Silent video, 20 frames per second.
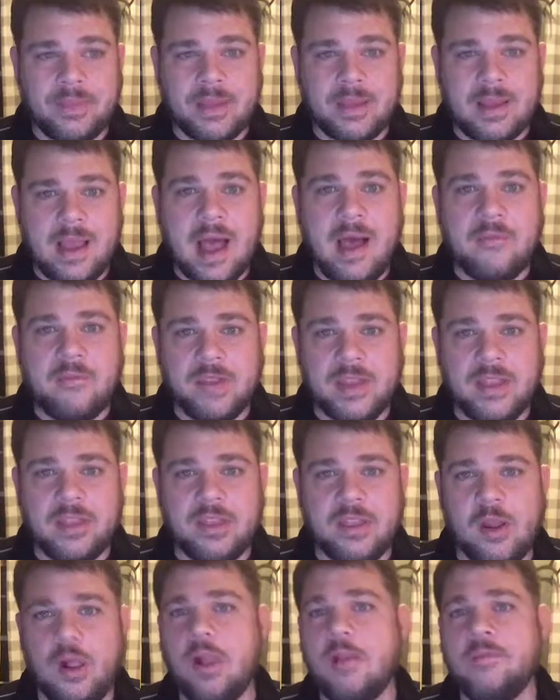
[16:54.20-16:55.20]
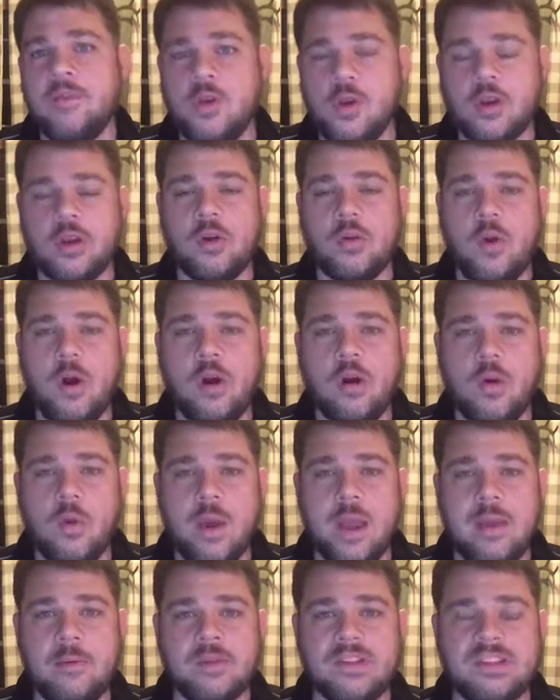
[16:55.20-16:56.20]
confident that all of you are going to walk
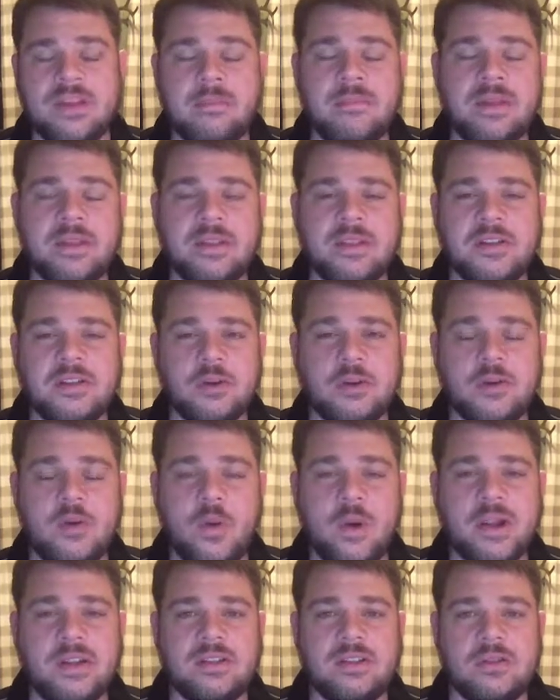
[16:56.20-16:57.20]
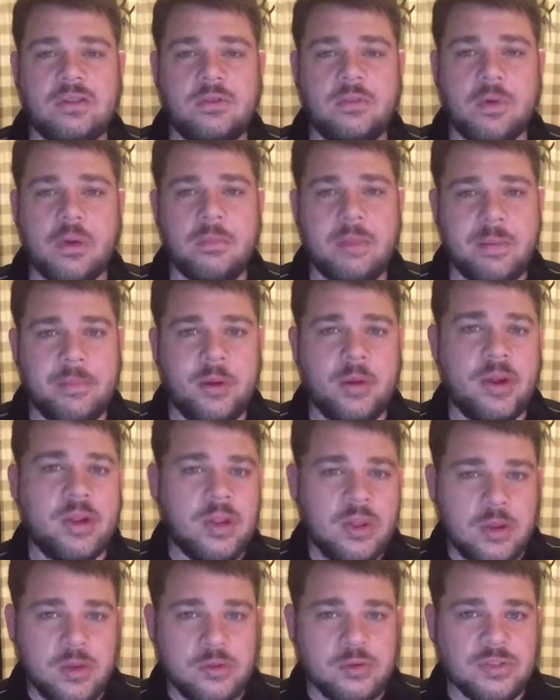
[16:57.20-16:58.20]
away with something that you're going to remember and
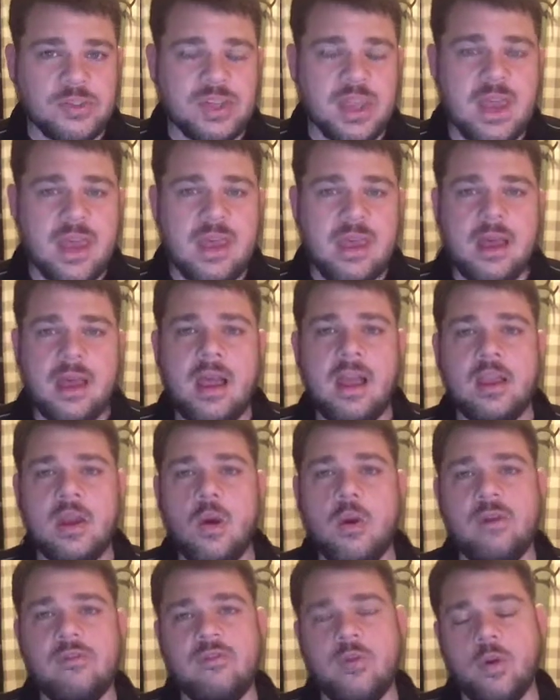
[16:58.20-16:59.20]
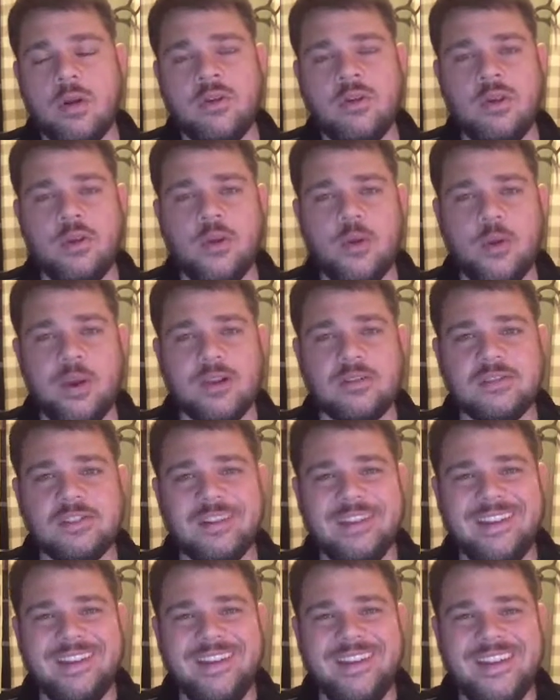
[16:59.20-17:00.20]
use going forward in your careers.
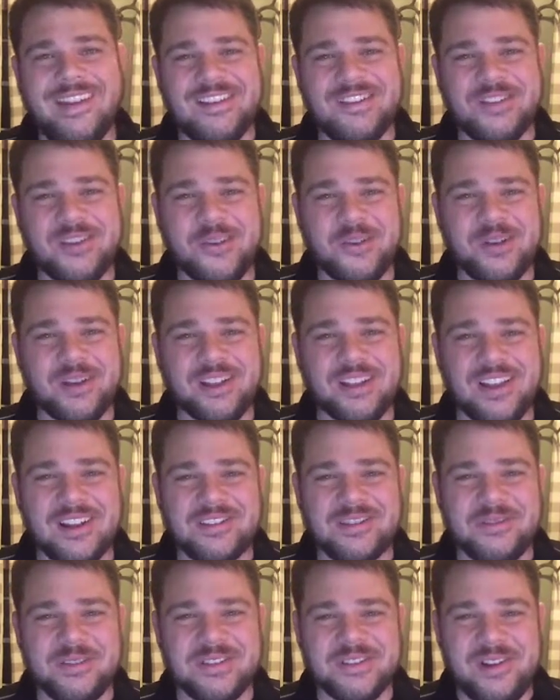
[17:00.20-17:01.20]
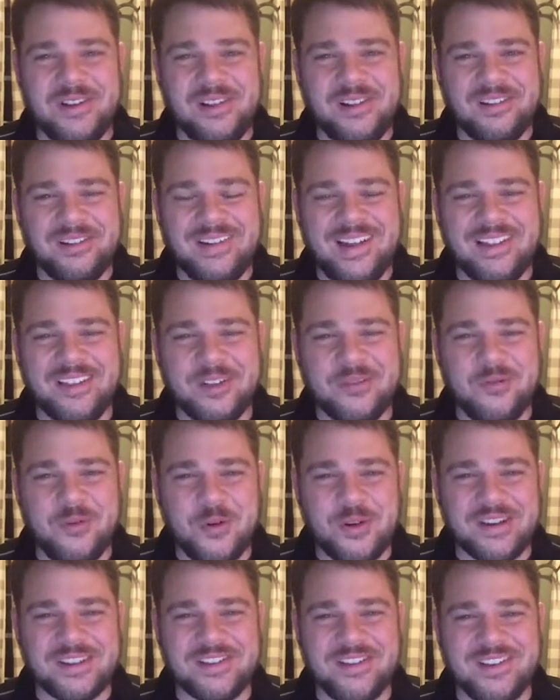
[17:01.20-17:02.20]
So good luck to us all. I look
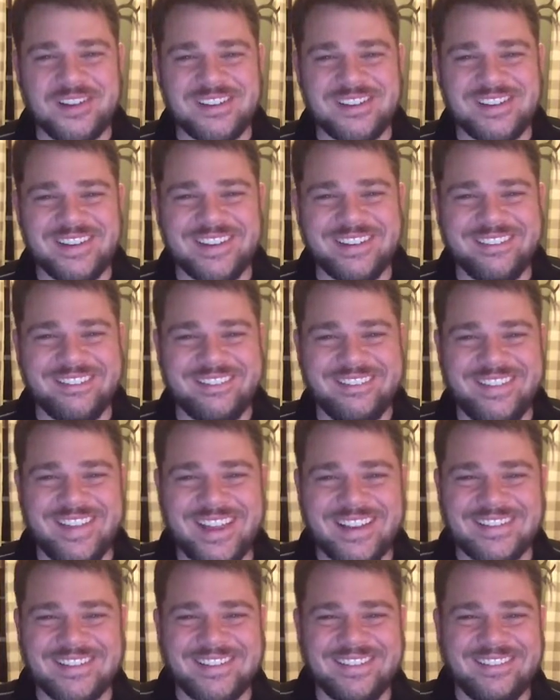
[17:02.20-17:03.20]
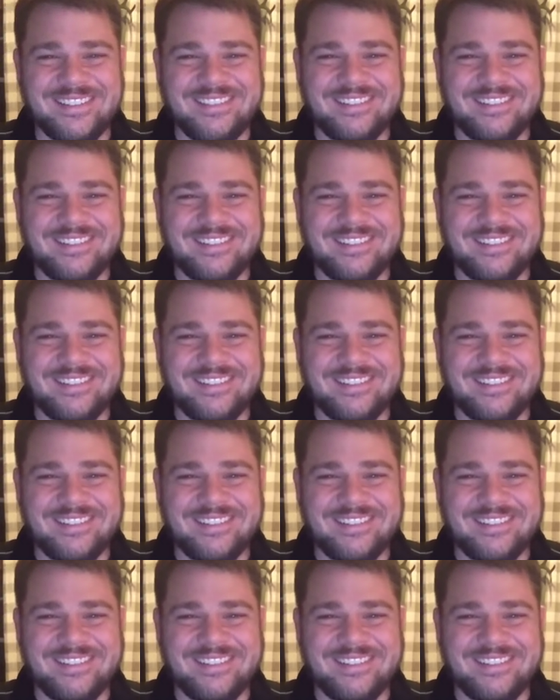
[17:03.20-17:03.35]
forward to talking to you. Thanks.